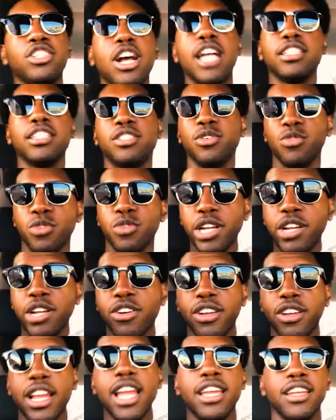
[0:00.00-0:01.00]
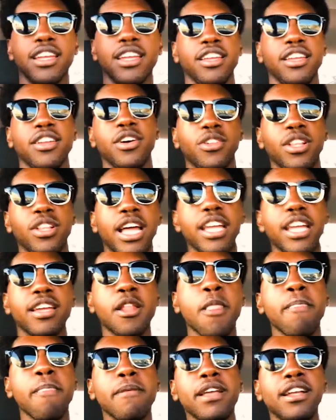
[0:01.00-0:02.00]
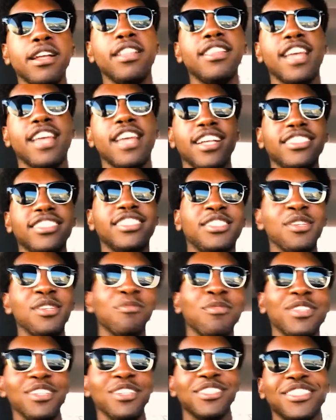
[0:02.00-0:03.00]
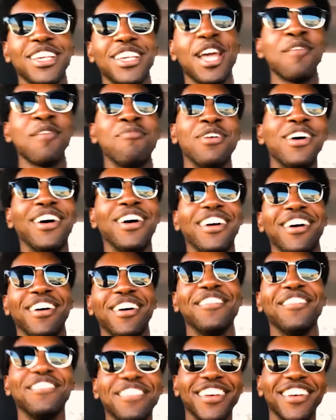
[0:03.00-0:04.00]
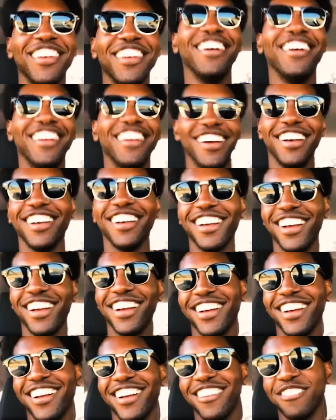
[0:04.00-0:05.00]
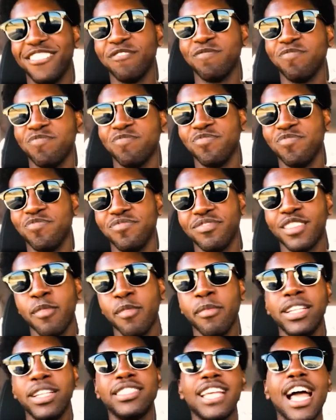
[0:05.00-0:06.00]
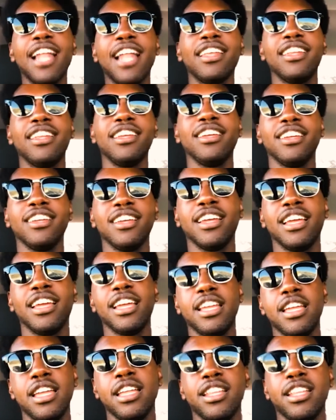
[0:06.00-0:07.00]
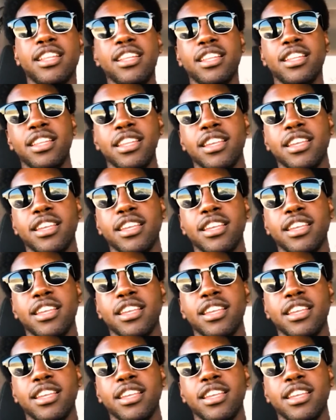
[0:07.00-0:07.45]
to recreate, you know, like that similar type of mentality in,